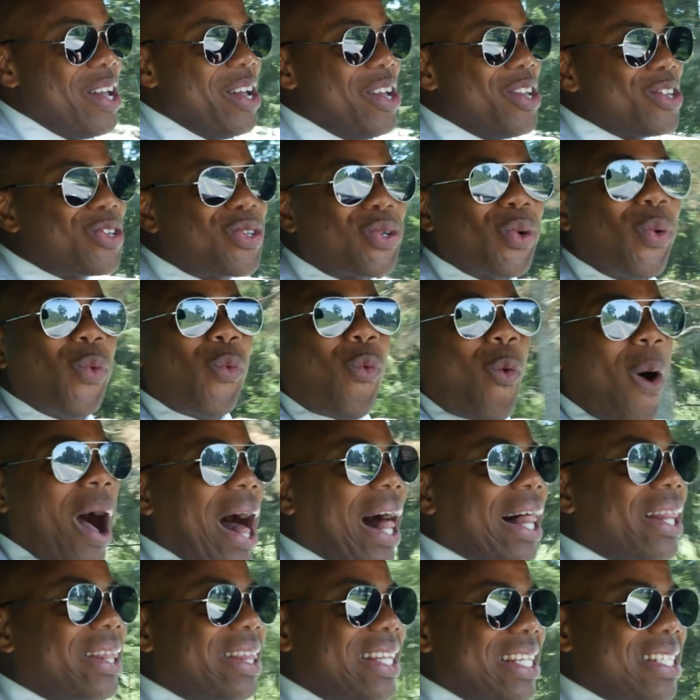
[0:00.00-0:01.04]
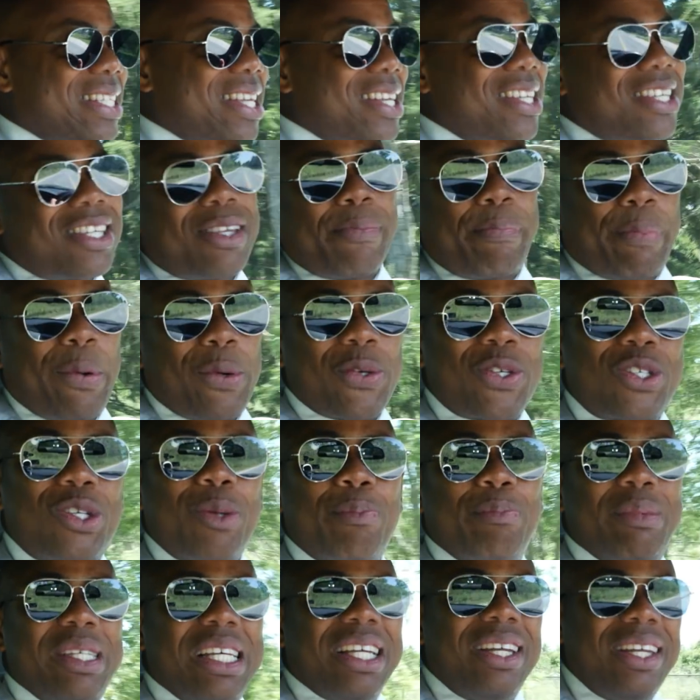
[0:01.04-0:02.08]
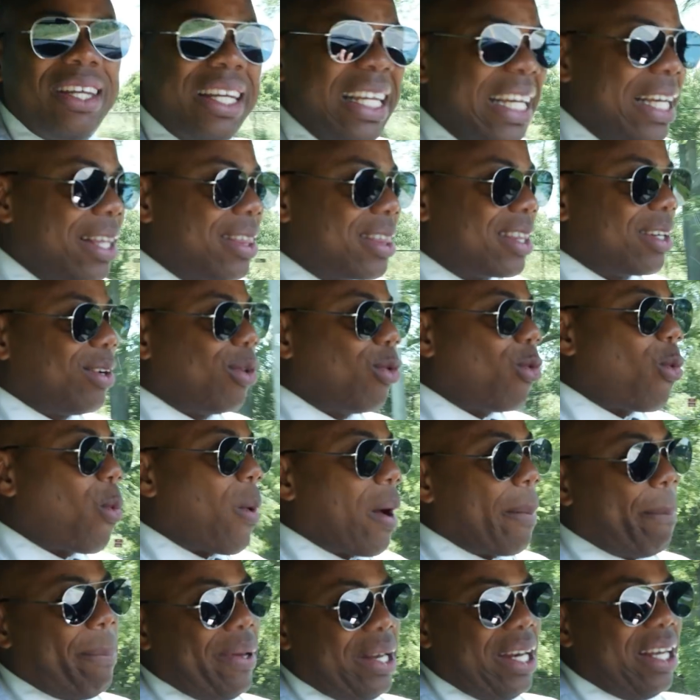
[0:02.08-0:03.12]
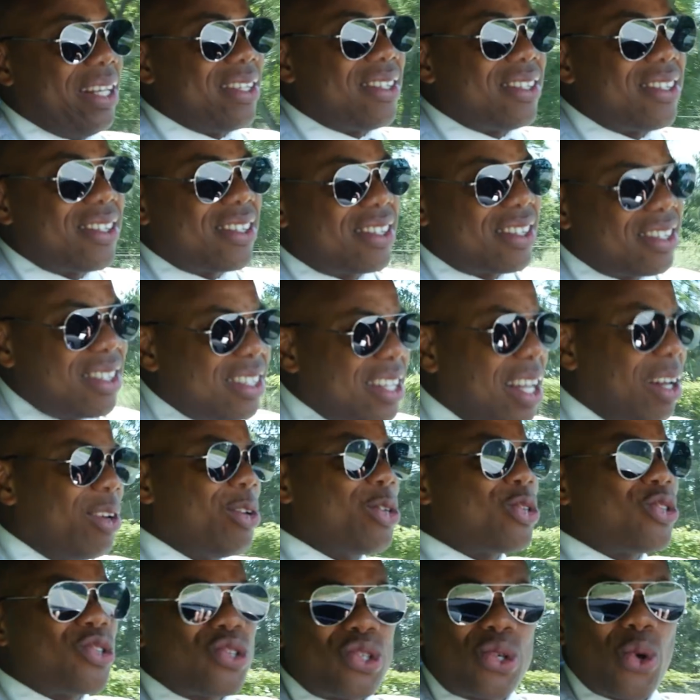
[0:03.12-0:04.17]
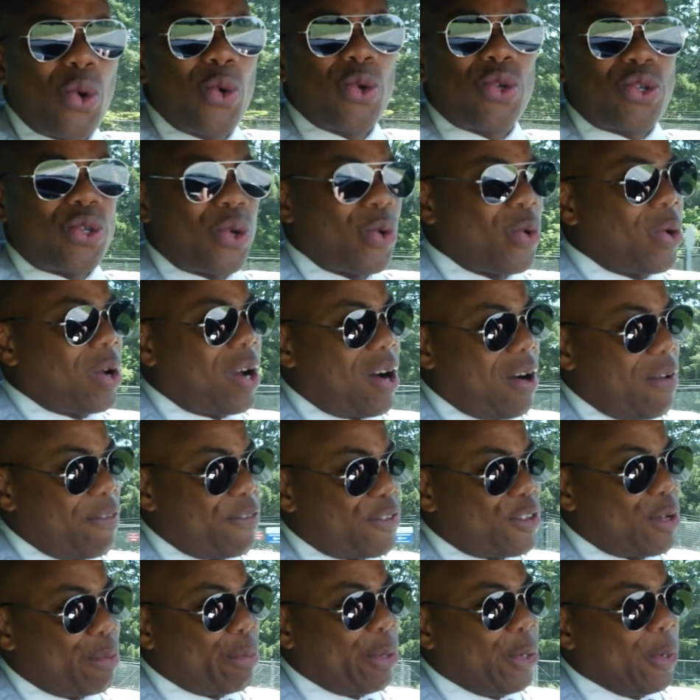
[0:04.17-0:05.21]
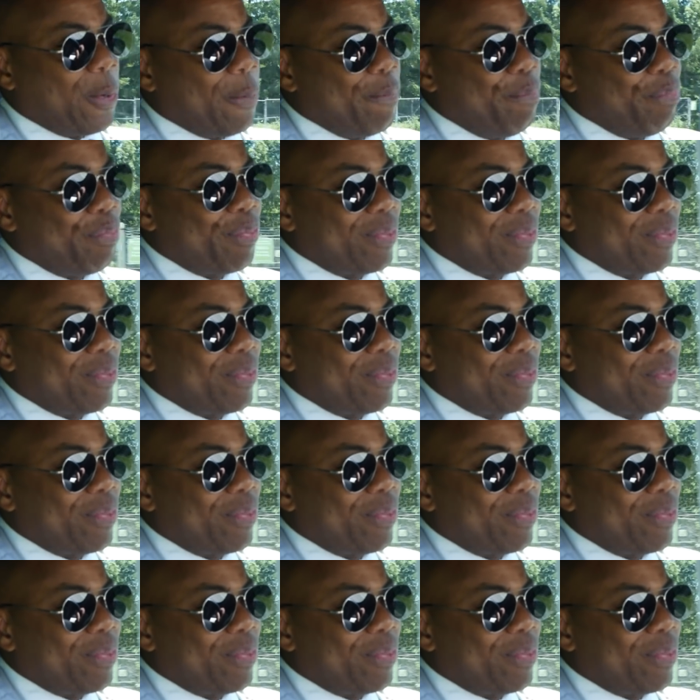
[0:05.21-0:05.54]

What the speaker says: So while this is supposed to be a lethal weapon, it's still so comfortable.